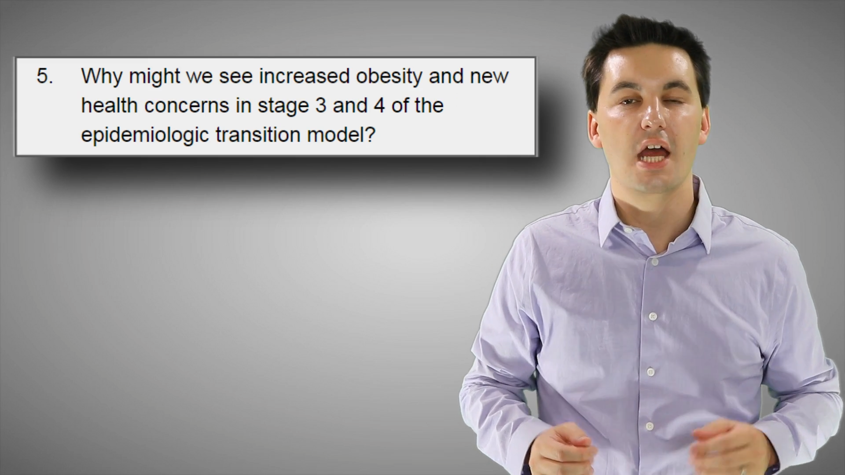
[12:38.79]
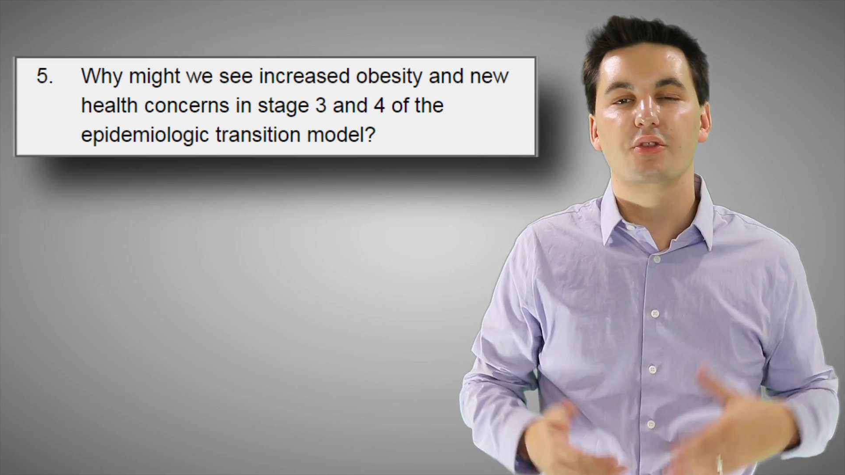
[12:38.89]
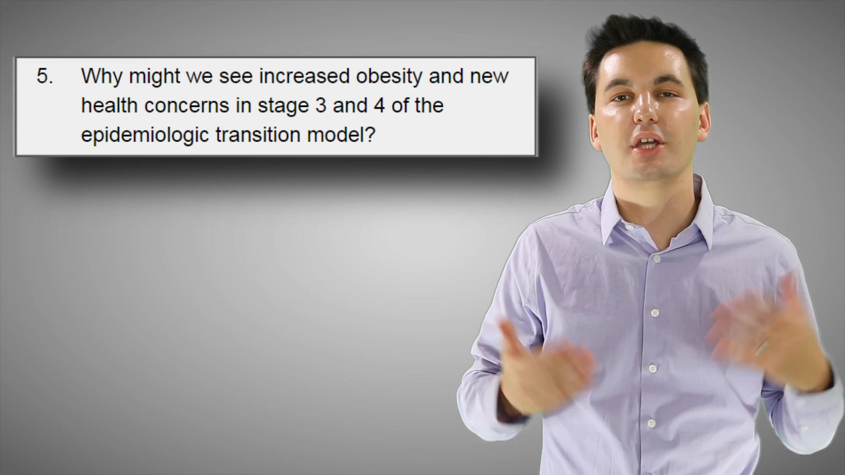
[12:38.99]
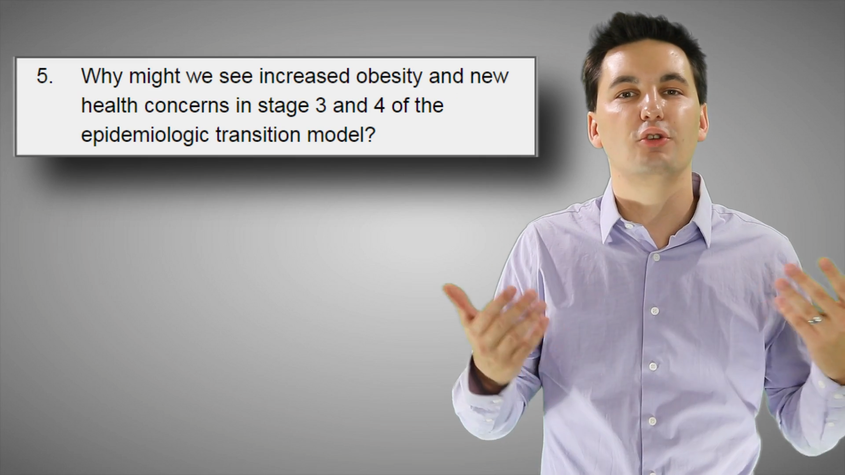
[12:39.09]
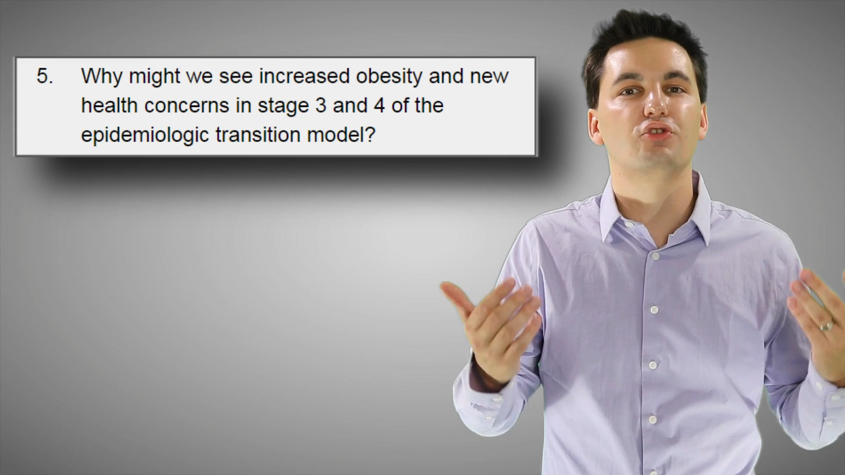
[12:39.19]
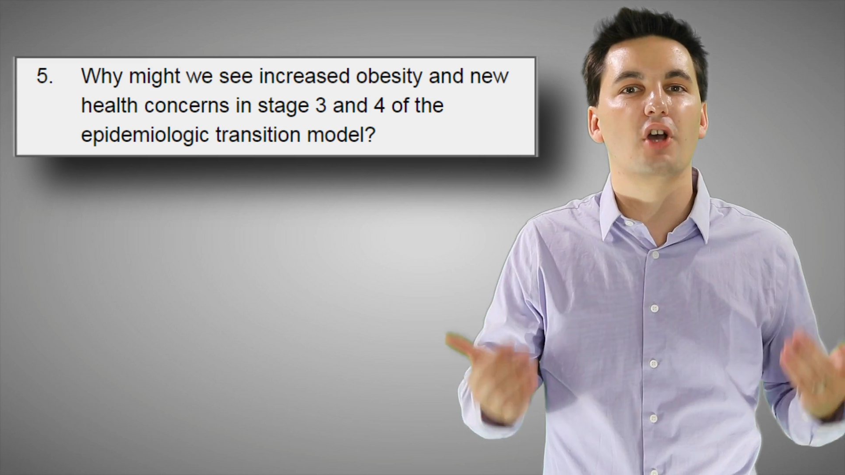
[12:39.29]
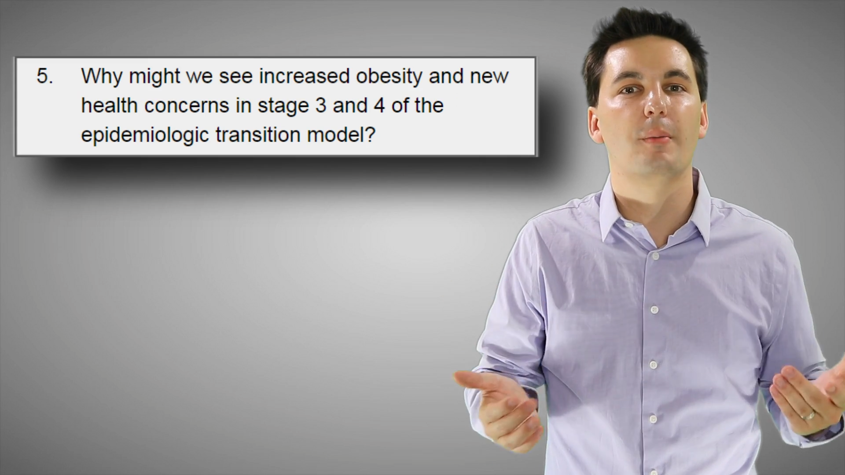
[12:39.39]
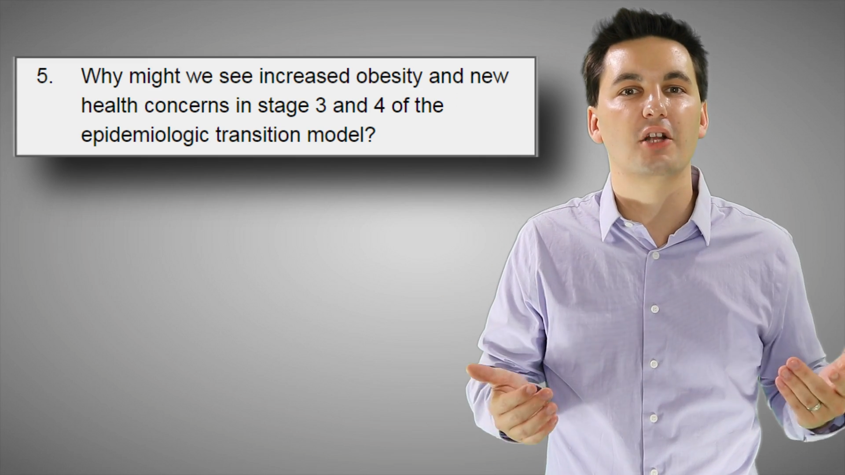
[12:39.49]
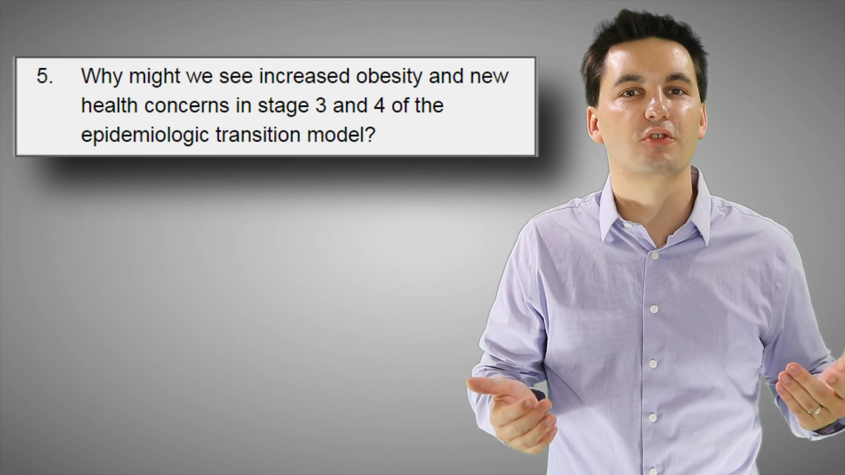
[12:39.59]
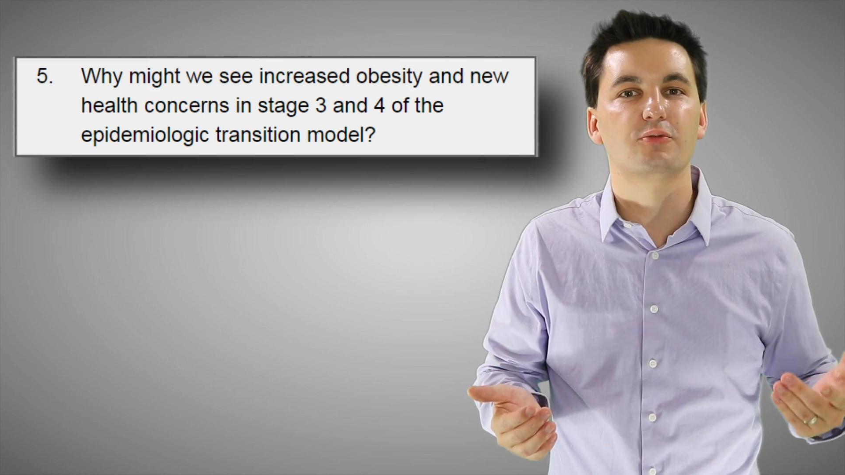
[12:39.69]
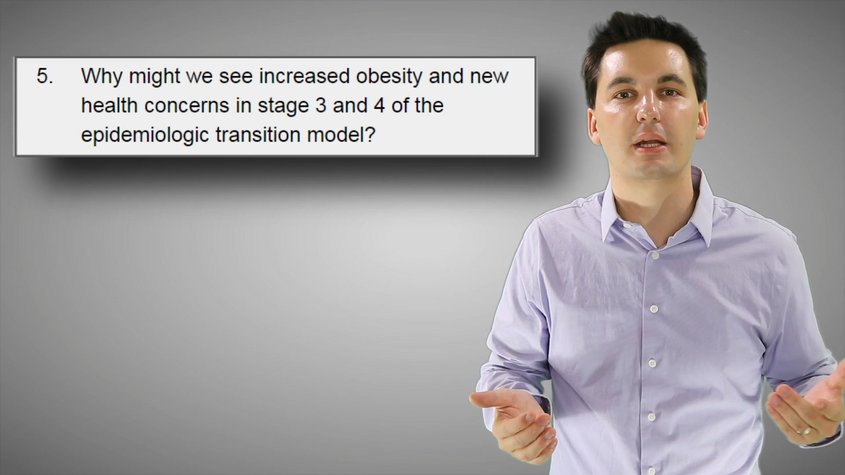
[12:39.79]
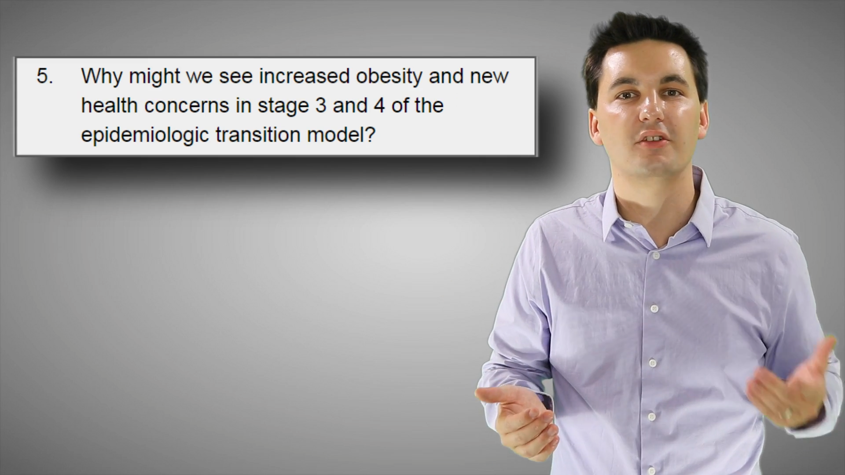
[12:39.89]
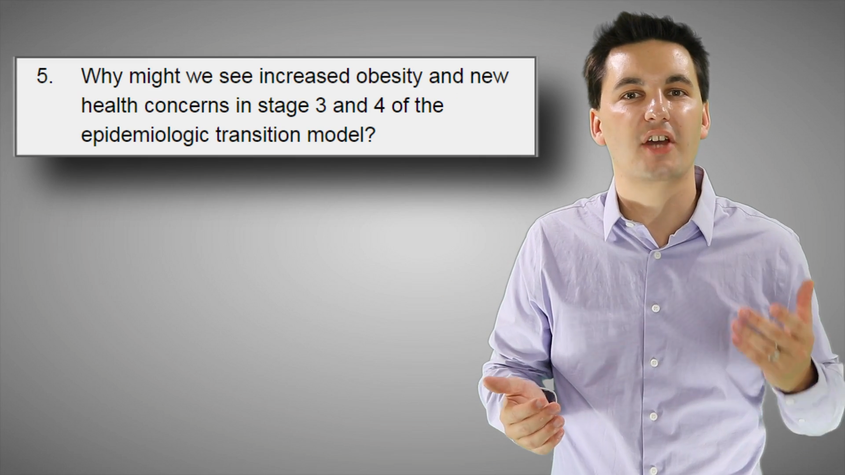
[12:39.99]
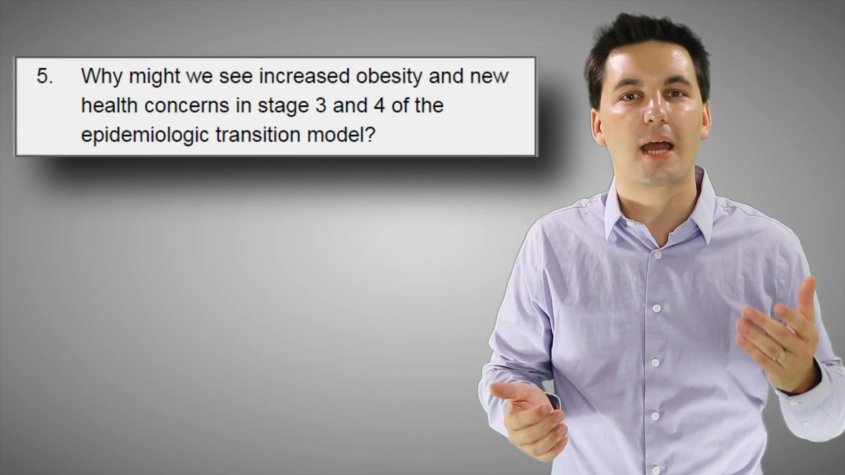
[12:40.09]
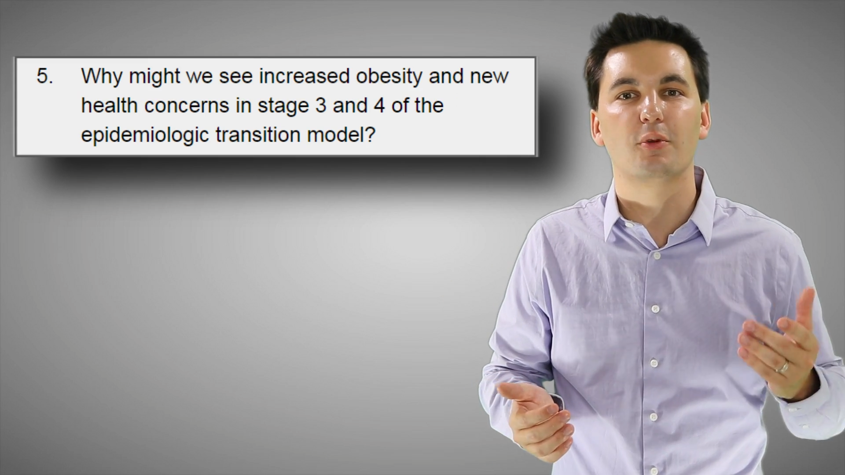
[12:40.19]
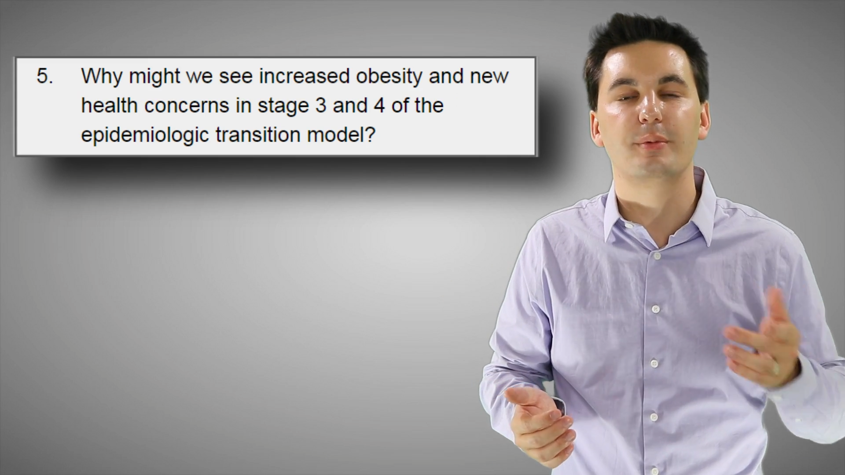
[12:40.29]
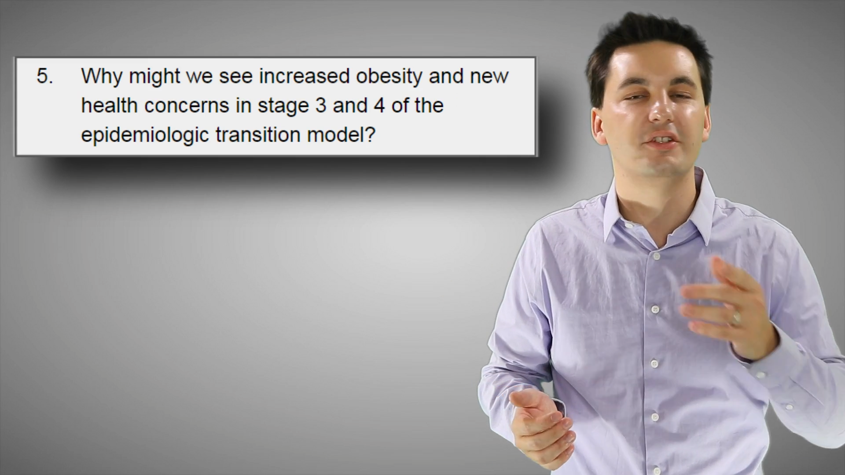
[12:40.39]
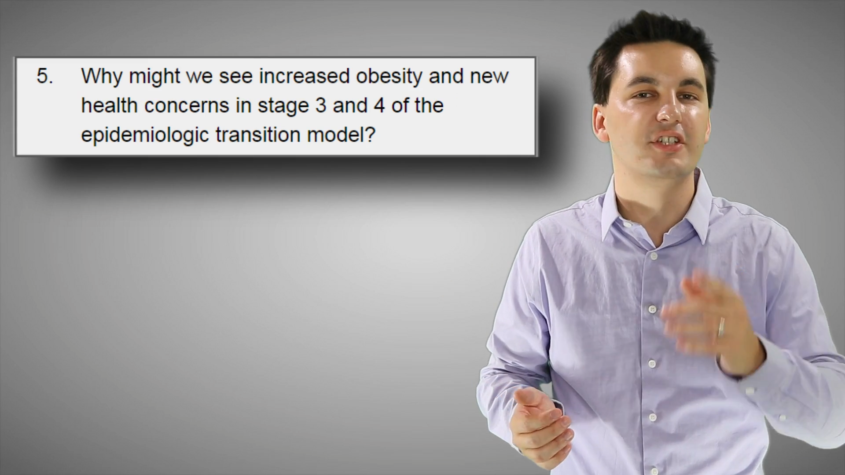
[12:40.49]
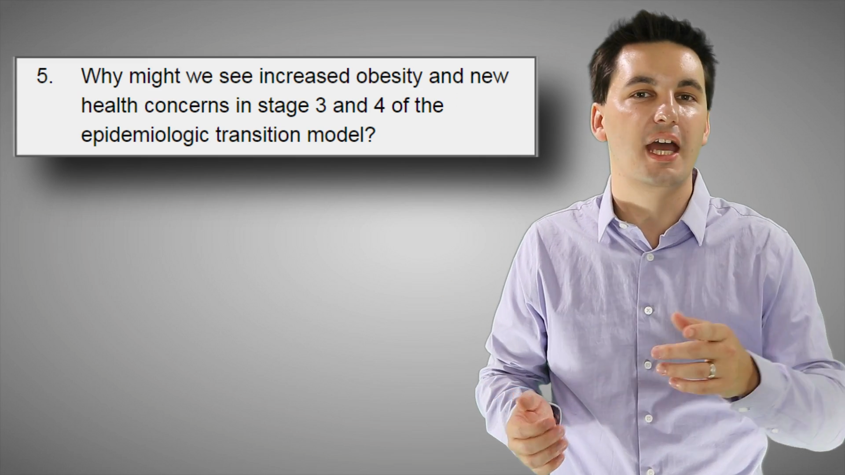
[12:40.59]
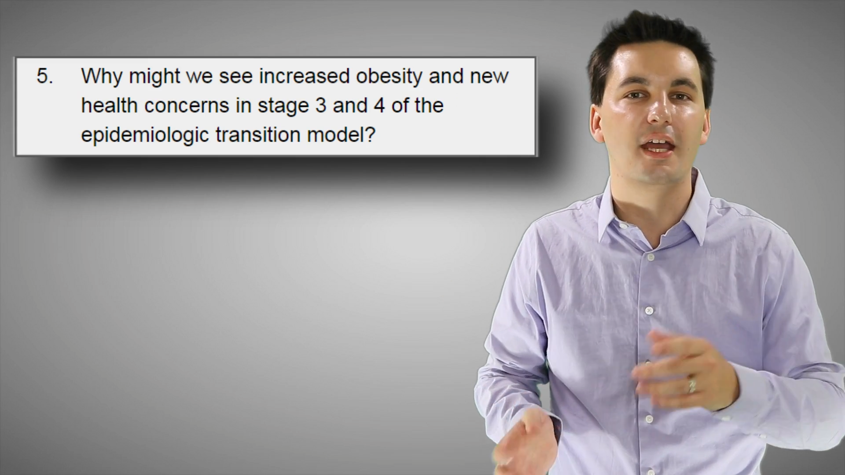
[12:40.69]
Thank you so much for spending time with me
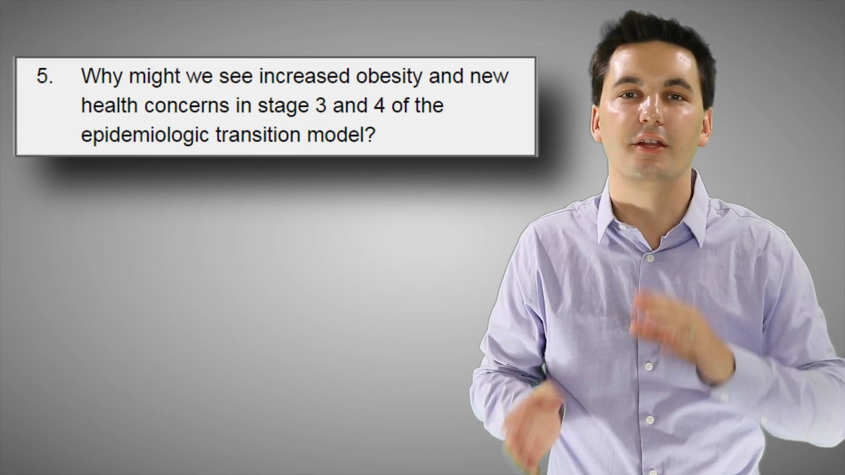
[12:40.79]
today